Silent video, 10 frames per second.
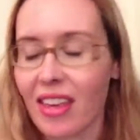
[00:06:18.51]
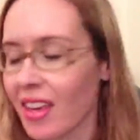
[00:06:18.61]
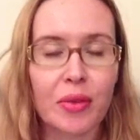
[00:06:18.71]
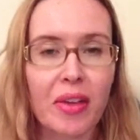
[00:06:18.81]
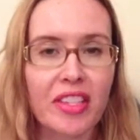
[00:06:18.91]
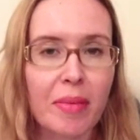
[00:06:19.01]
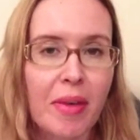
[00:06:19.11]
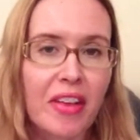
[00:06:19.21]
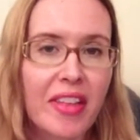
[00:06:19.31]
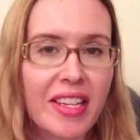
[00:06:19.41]
So some
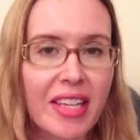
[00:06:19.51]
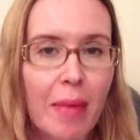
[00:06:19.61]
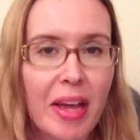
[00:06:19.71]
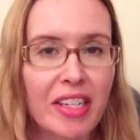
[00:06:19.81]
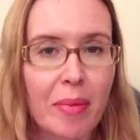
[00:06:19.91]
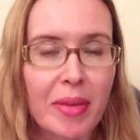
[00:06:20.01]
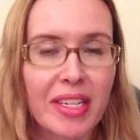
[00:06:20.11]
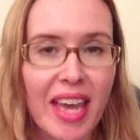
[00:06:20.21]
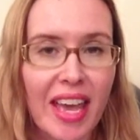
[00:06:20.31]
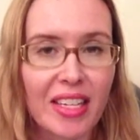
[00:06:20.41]
other things that I picked up in
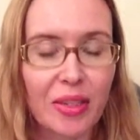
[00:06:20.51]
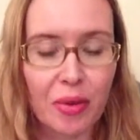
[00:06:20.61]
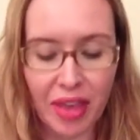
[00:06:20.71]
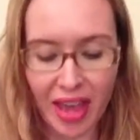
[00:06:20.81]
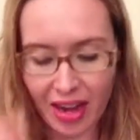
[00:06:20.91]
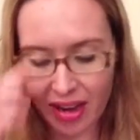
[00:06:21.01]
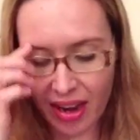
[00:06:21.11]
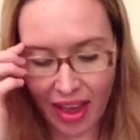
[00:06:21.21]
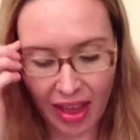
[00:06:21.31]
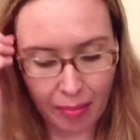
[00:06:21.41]
Tesco
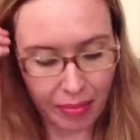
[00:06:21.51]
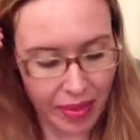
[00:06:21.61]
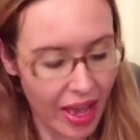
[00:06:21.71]
then,